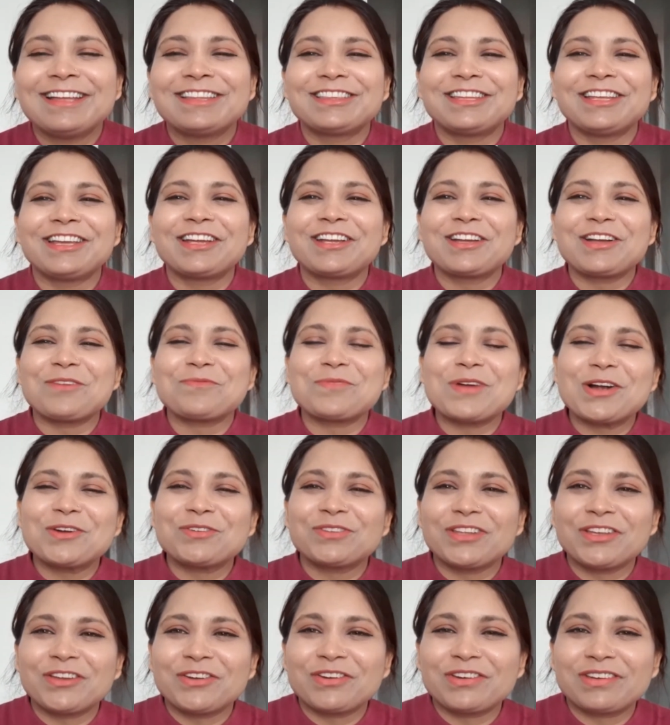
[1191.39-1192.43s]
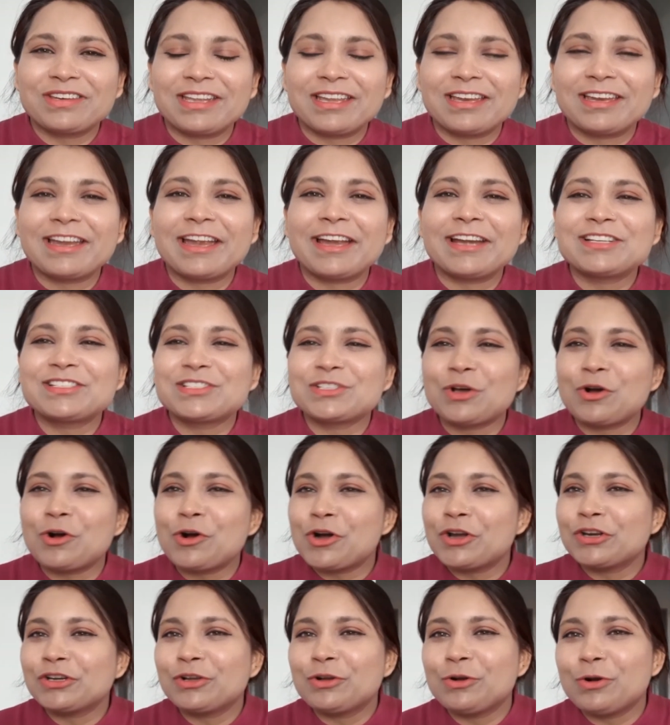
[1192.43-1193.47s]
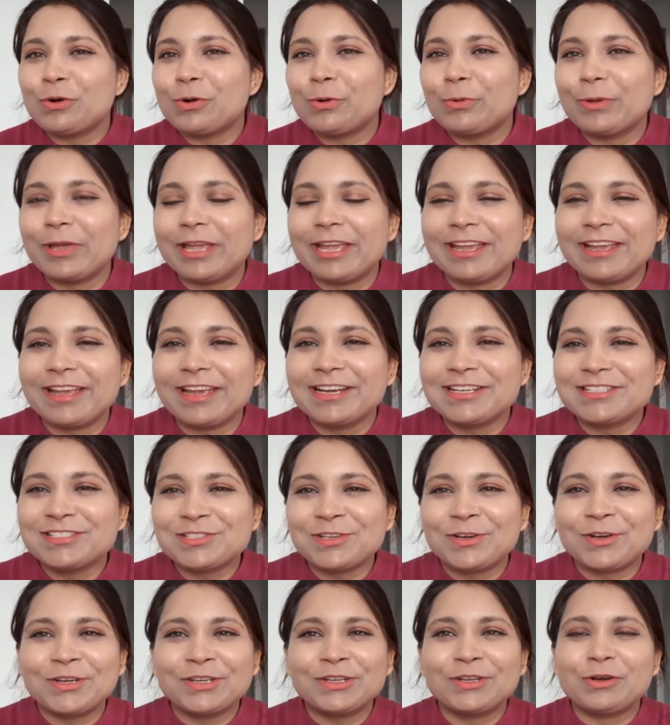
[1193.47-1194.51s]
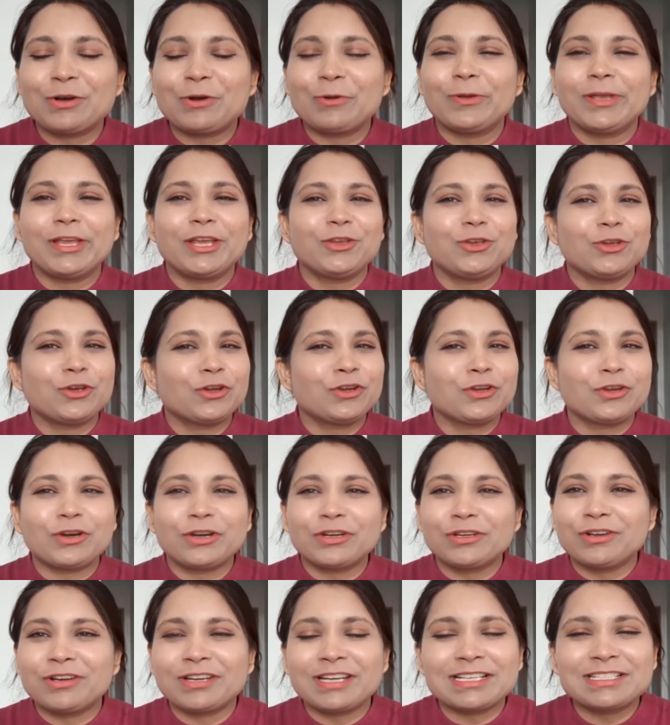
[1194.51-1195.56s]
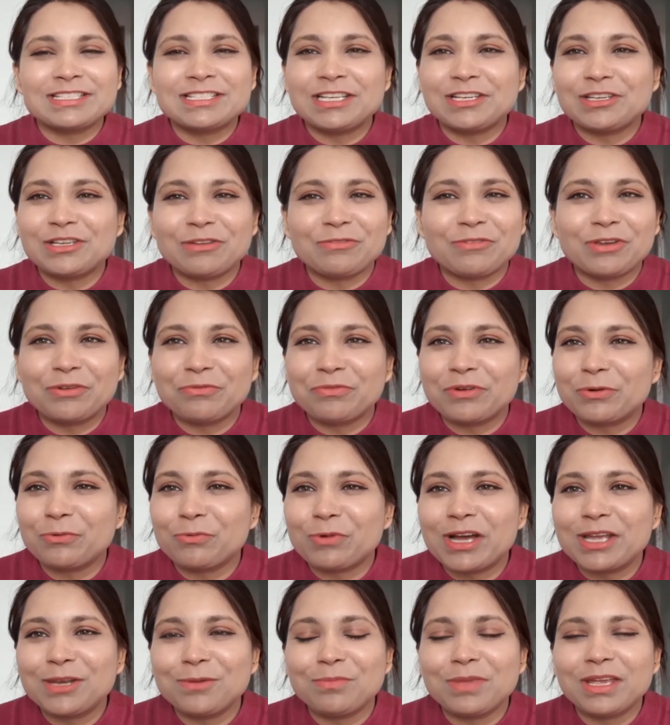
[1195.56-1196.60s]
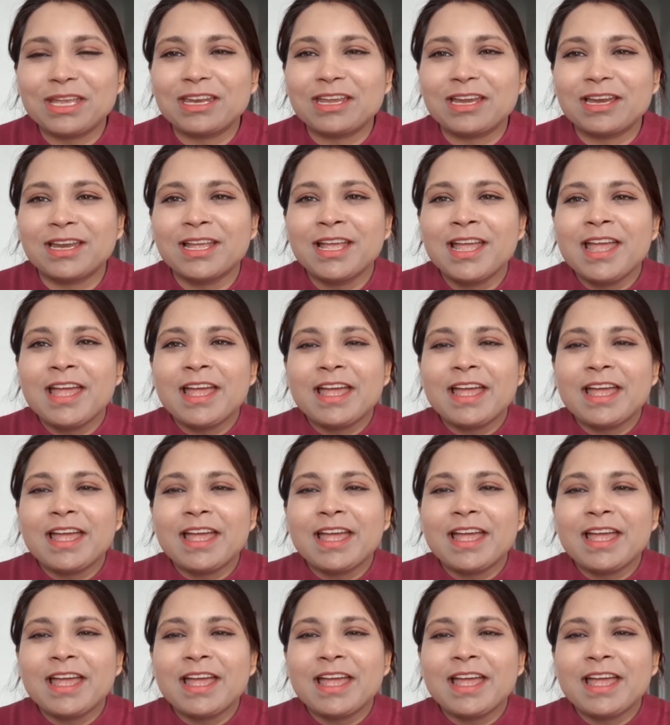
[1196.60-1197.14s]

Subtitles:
Think about the routine. It's ongoing. You're not gonna sit even for 1 minute.